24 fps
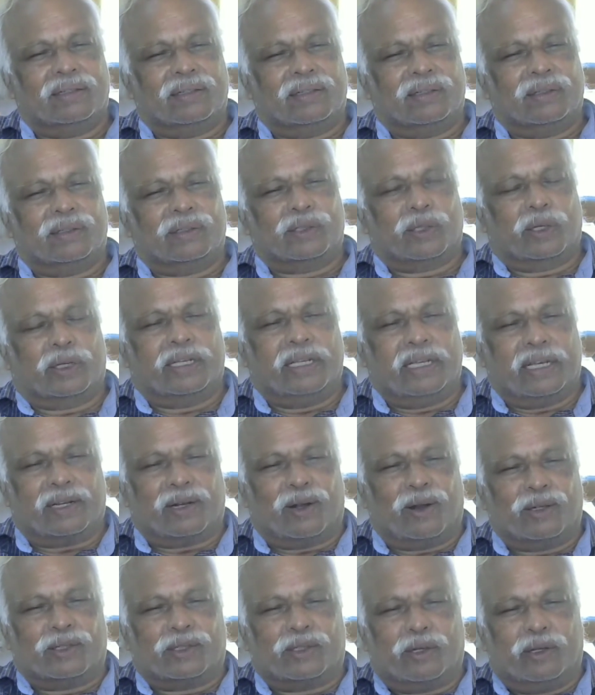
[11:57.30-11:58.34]
So here
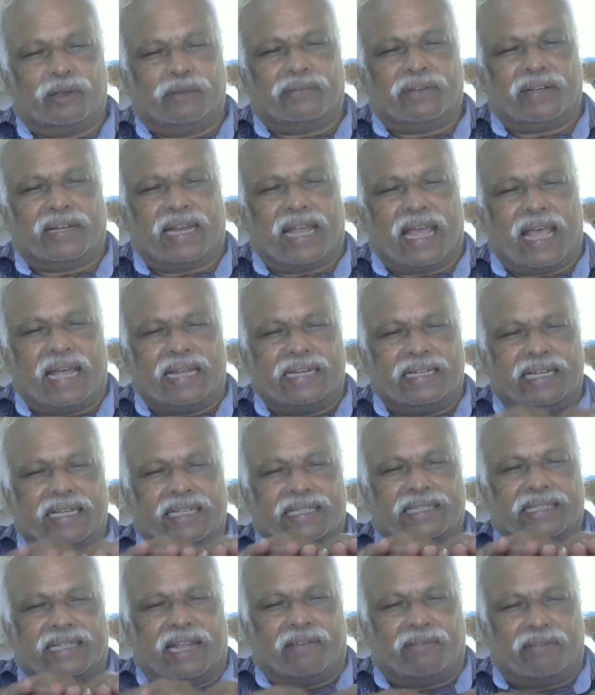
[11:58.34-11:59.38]
also, if a land
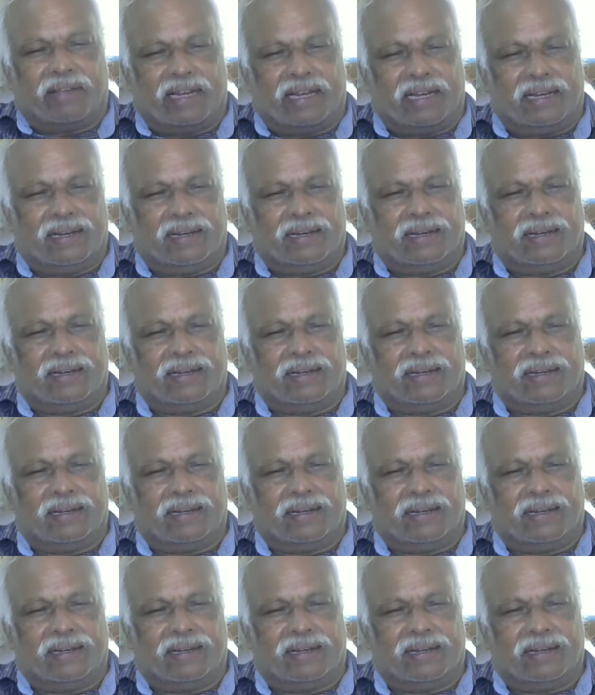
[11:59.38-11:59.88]
is level,